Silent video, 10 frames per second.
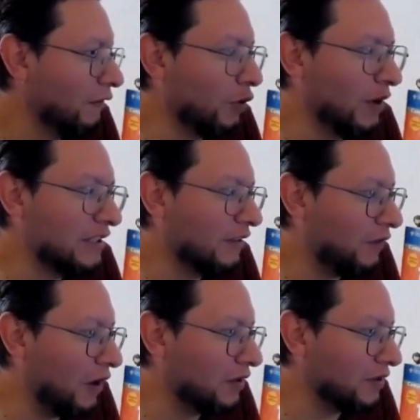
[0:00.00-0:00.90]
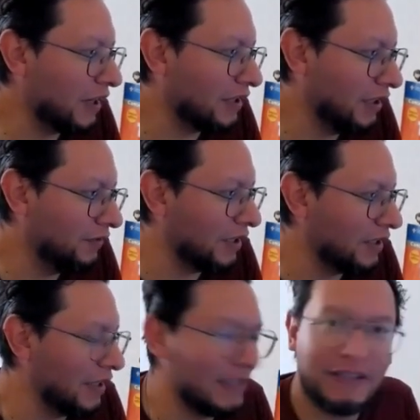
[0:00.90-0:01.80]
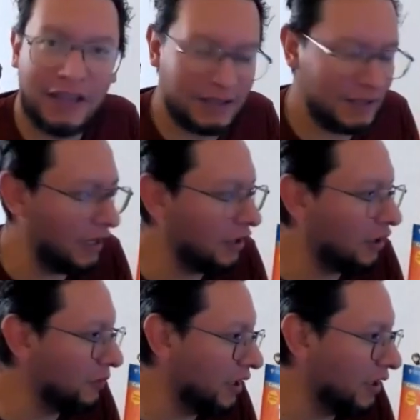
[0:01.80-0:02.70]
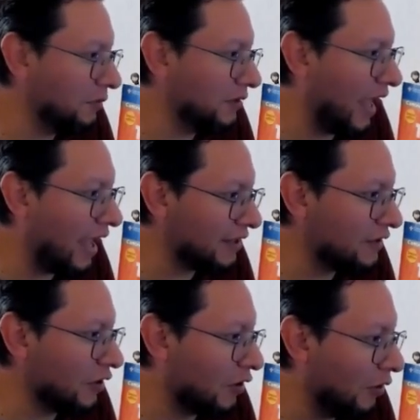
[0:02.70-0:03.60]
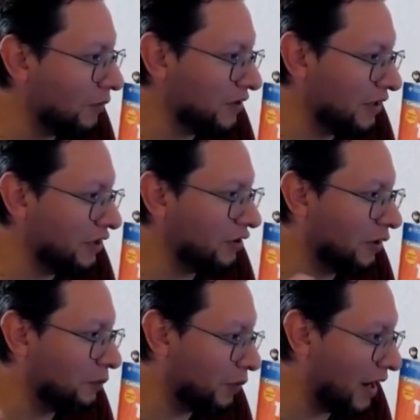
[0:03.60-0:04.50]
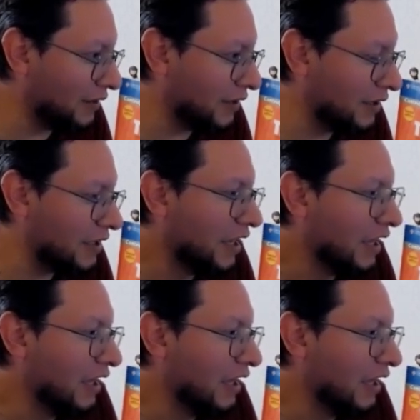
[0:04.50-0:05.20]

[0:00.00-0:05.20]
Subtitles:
Fluency-focused activities, it says, in communicative tasks or conversational practice,